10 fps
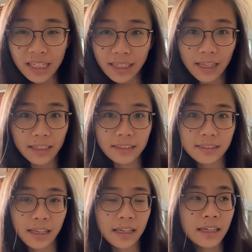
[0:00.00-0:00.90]
that he
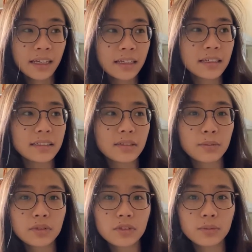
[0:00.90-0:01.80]
sent it's
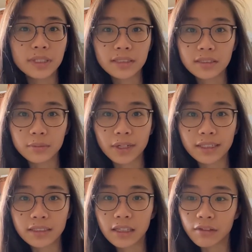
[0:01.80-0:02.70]
supposed to be a
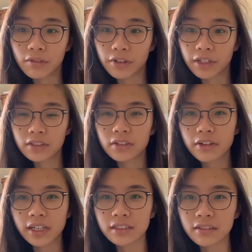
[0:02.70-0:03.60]
surprise delivery sorry
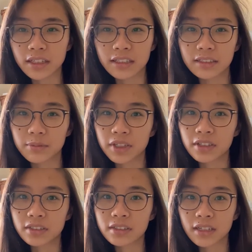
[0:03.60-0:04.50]
i sound like this
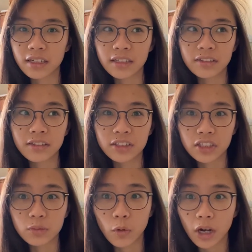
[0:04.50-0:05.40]
because i literally
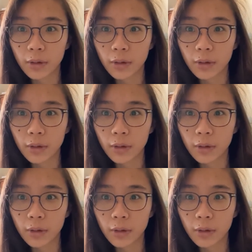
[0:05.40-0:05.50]
just woke